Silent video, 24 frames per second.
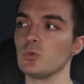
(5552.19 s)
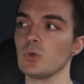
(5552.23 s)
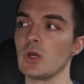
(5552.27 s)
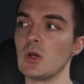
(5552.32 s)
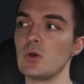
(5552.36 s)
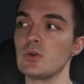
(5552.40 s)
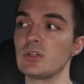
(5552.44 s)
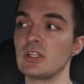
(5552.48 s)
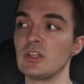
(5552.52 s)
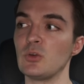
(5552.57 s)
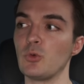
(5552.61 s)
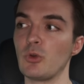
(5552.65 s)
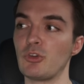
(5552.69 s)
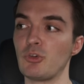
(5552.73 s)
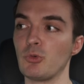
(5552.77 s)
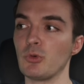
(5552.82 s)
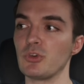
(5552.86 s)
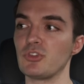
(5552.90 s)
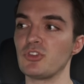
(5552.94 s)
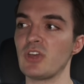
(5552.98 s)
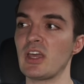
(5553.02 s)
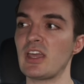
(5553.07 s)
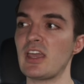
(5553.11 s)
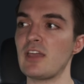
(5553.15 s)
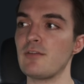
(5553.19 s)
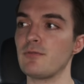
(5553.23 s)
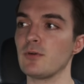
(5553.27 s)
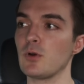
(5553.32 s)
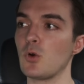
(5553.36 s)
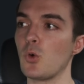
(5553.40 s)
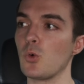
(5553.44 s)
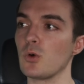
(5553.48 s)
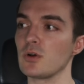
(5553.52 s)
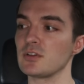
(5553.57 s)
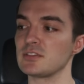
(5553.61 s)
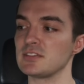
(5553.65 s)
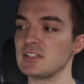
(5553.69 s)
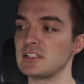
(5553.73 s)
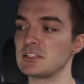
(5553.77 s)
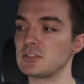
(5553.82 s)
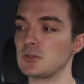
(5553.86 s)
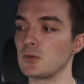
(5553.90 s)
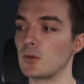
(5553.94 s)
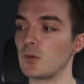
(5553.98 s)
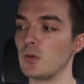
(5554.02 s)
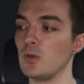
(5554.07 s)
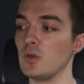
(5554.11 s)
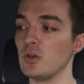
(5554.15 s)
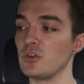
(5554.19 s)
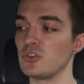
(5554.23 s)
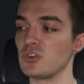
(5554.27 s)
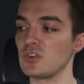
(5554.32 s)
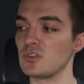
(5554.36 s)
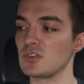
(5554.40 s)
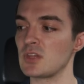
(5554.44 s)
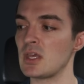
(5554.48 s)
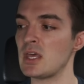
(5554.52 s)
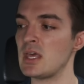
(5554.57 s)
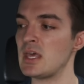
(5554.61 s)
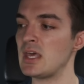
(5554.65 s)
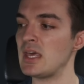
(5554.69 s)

wrote in which we're checking for horizontal collisions.